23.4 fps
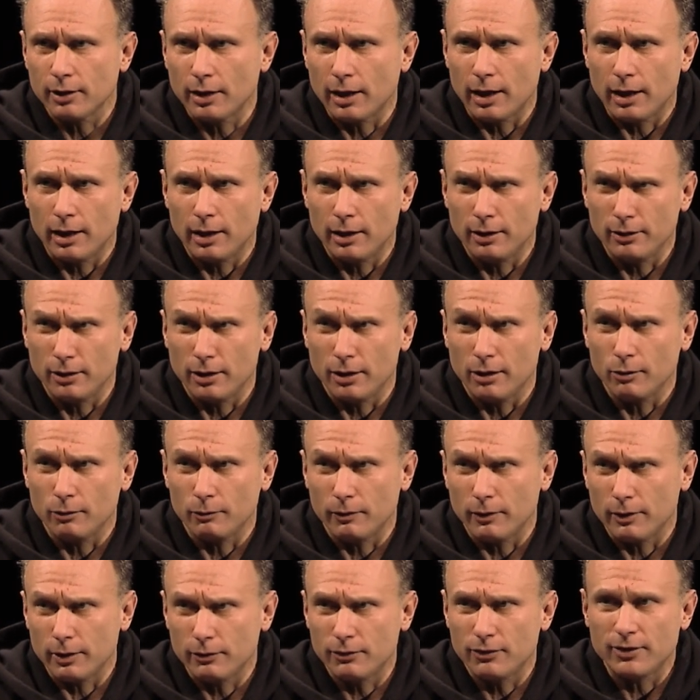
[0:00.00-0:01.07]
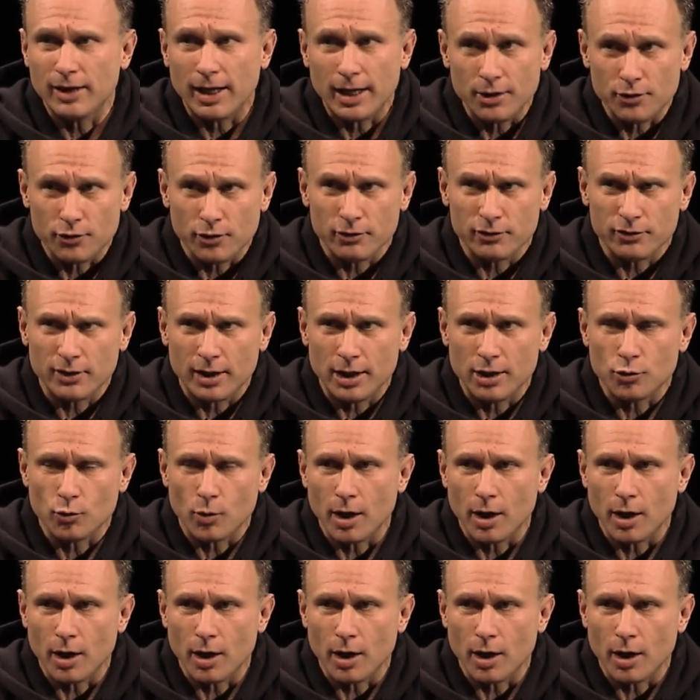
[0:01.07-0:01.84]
uh, you know, stage stage